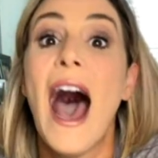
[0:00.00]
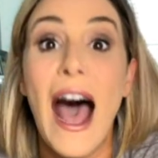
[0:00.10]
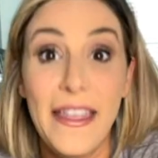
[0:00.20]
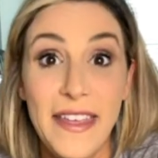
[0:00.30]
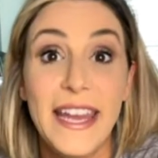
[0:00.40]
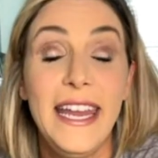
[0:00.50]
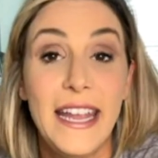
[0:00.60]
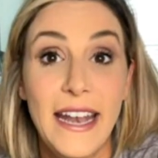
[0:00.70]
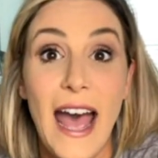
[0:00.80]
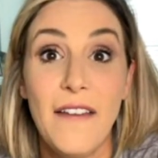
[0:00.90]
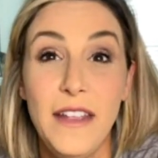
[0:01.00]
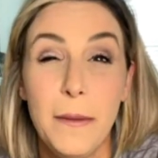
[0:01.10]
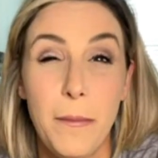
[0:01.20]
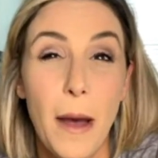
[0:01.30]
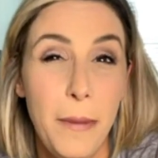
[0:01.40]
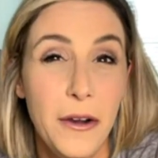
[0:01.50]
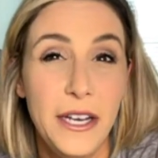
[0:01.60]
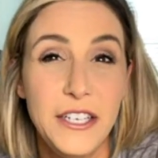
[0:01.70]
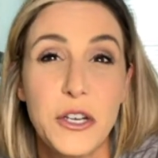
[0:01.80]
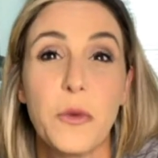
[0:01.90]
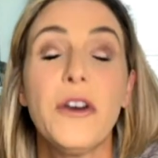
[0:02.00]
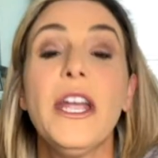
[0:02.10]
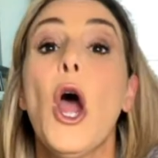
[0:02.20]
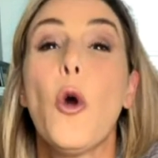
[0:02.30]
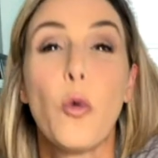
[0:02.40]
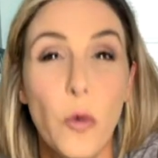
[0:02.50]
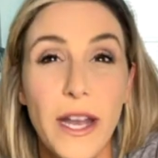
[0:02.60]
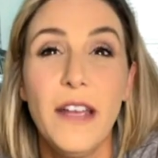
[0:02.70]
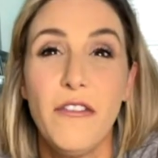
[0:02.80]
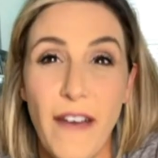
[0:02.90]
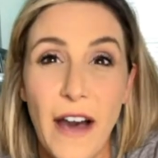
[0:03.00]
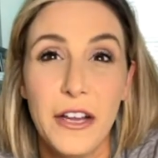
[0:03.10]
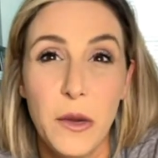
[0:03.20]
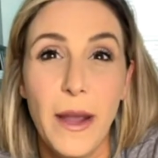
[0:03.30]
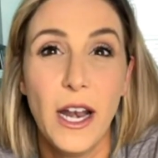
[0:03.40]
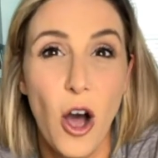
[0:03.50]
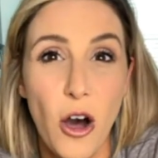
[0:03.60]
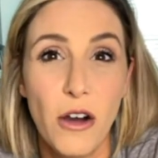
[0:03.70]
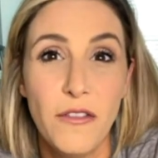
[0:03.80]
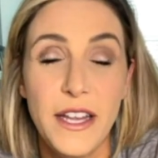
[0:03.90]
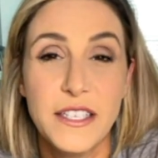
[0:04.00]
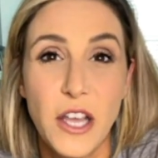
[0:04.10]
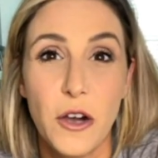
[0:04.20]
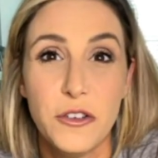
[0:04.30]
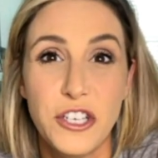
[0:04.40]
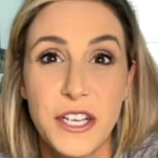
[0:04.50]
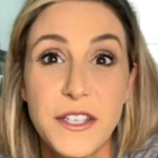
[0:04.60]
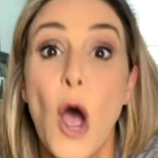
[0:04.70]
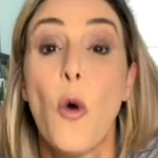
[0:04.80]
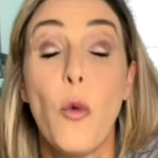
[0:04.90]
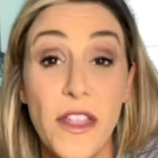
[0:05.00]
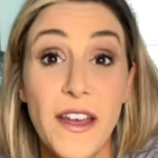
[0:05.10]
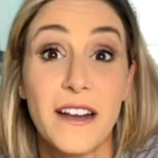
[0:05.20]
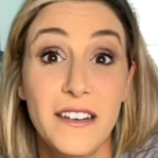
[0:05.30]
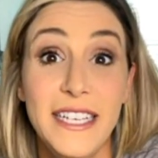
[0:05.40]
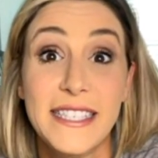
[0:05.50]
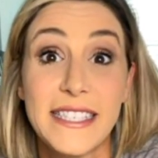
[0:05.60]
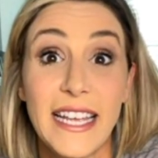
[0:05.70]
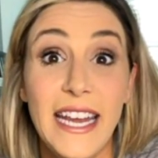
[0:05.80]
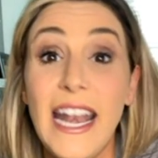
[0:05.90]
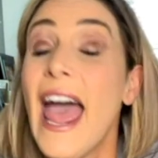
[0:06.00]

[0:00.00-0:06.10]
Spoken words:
I think he could have the ability to really reevaluate all of these coaches with a clean slate.